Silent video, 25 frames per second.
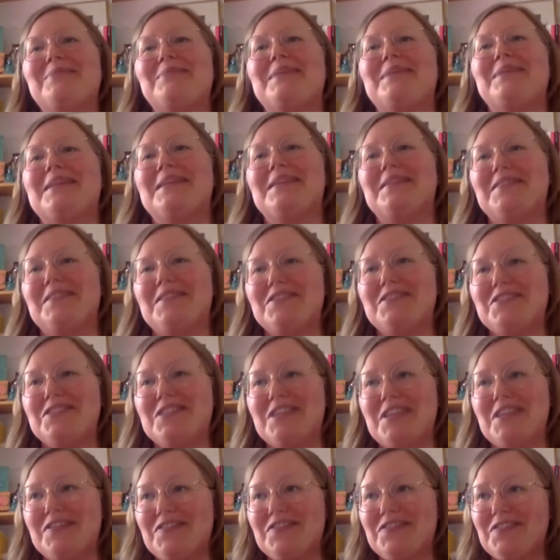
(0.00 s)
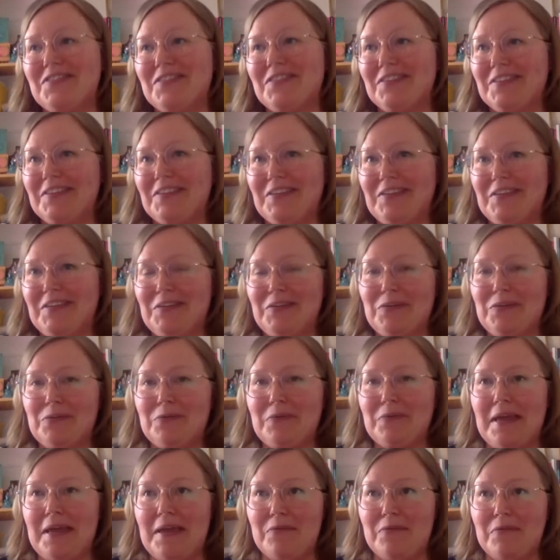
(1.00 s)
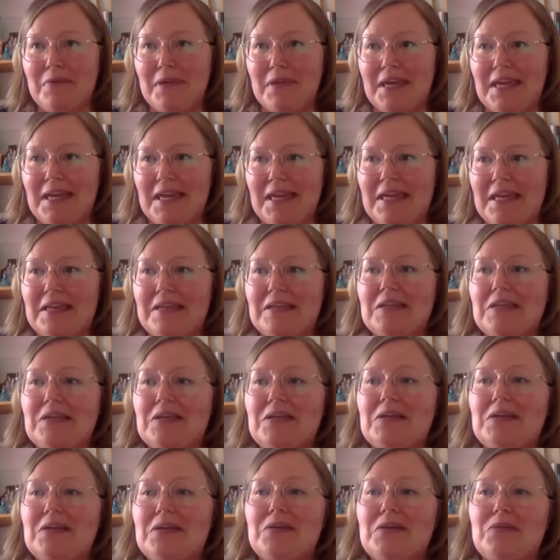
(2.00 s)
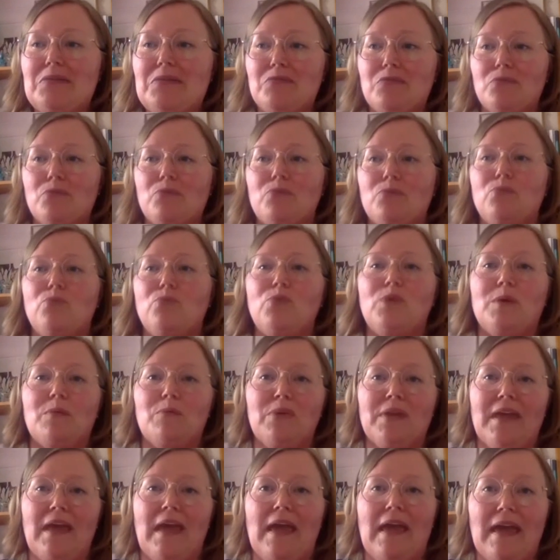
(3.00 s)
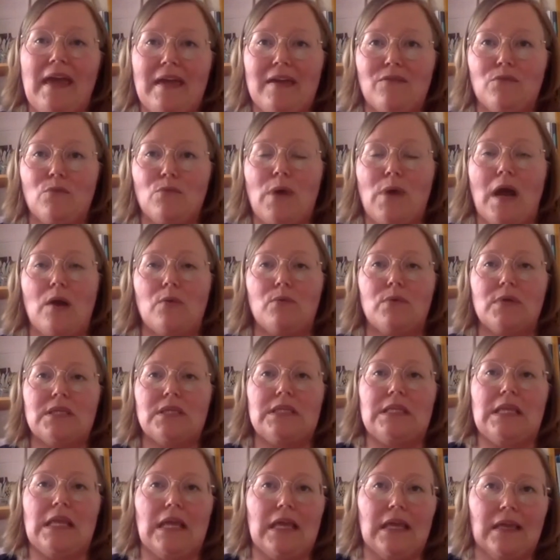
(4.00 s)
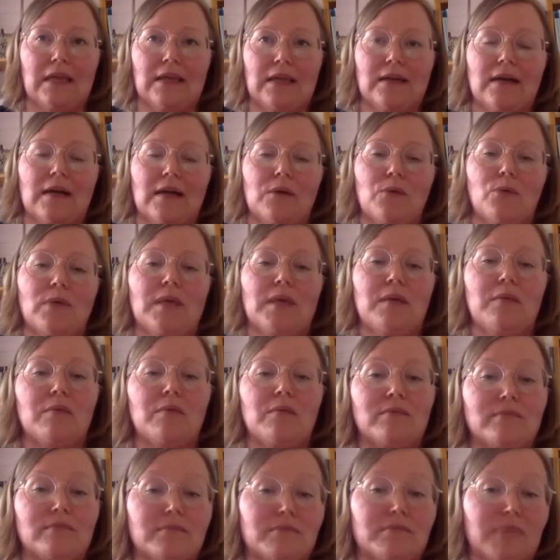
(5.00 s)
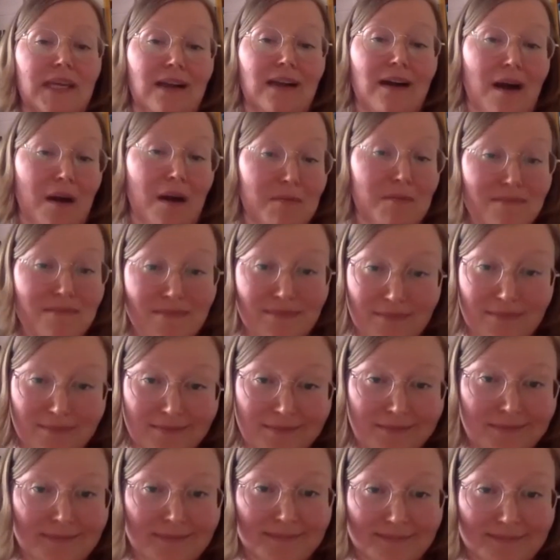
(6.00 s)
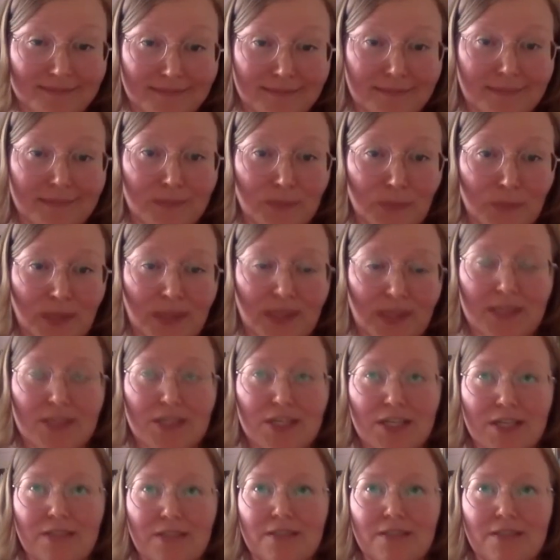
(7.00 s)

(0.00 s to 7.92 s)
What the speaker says: We need to shift the way we behave, how we think, how we become with each